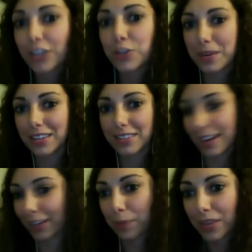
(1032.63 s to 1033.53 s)
me and
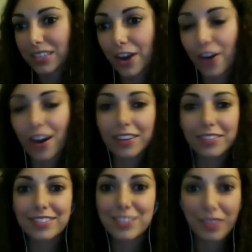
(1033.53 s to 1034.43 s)
say like, be Sarah.
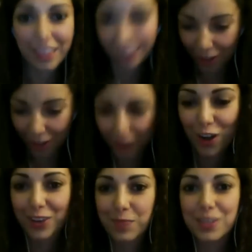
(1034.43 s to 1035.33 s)
So then I'll
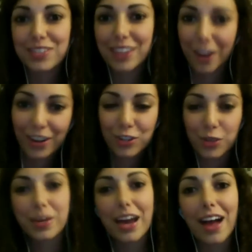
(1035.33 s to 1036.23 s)
start and be Sarah, and
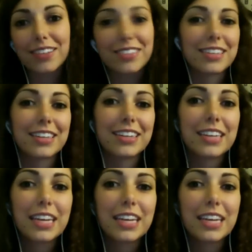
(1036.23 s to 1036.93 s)
she'll be Allison, and